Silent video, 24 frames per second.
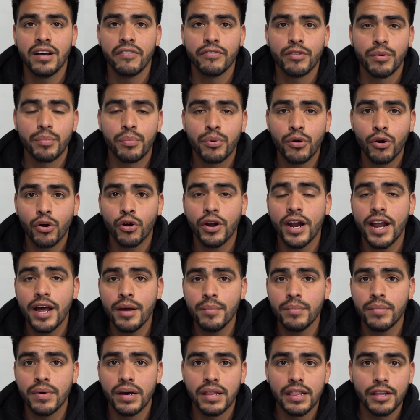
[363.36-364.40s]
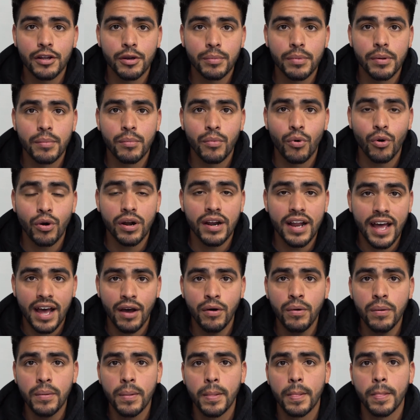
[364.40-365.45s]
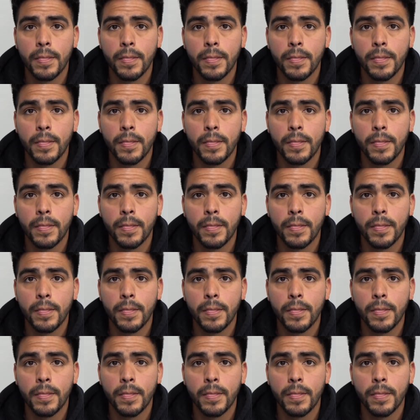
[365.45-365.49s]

of the program a little bit more now.